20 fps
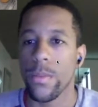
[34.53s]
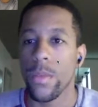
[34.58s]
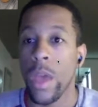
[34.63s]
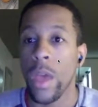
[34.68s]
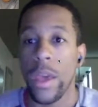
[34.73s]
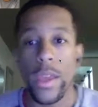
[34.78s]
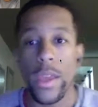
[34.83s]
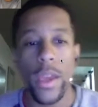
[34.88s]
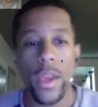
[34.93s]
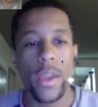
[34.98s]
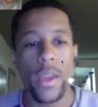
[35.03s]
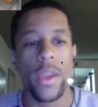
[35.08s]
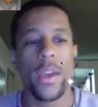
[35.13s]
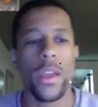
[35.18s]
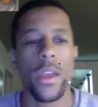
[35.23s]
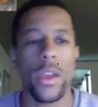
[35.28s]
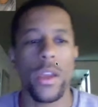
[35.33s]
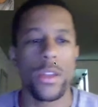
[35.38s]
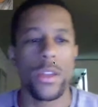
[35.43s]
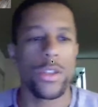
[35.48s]

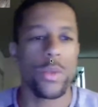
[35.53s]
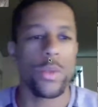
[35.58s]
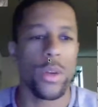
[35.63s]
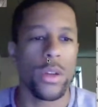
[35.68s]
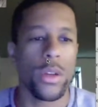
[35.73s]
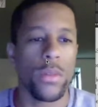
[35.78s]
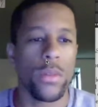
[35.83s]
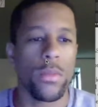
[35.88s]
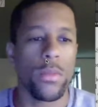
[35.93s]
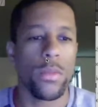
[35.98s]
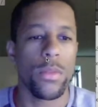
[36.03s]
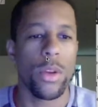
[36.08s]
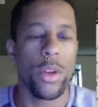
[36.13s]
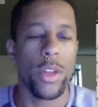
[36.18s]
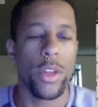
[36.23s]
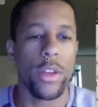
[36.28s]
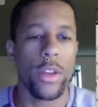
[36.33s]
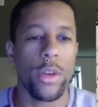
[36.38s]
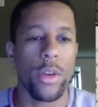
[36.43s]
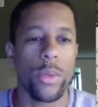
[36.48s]
Yeah. Just want to go down
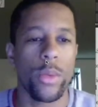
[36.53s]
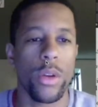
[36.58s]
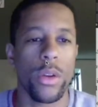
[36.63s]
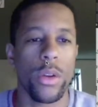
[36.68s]
the homework.